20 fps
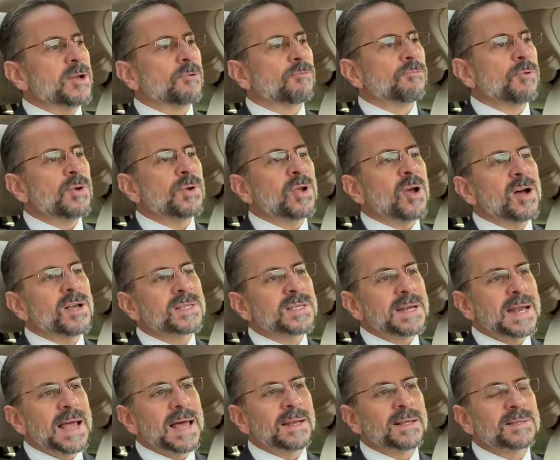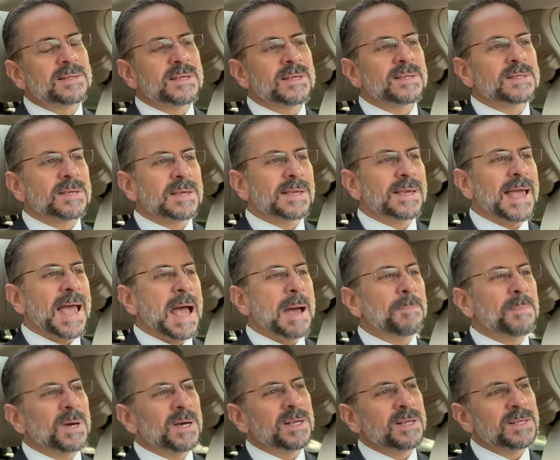root cause analysis,
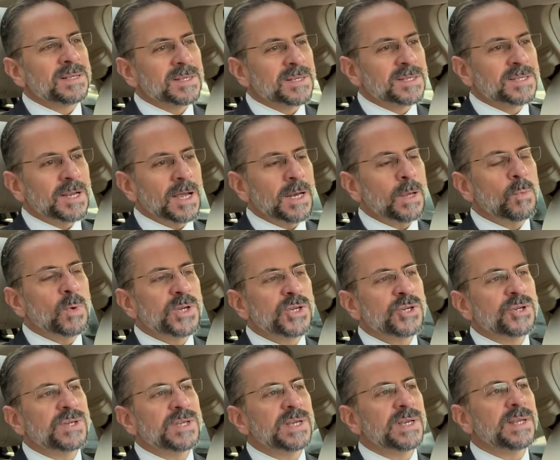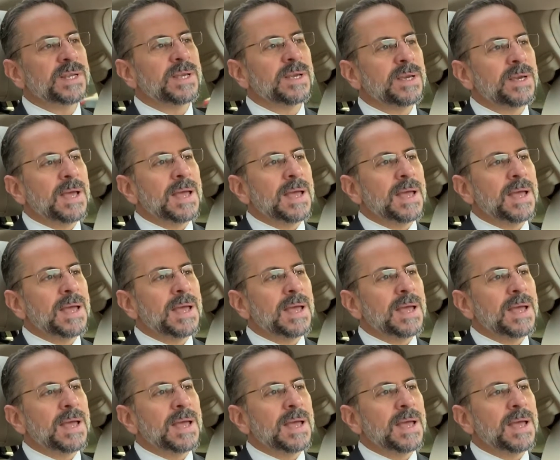CAPA, study what you did,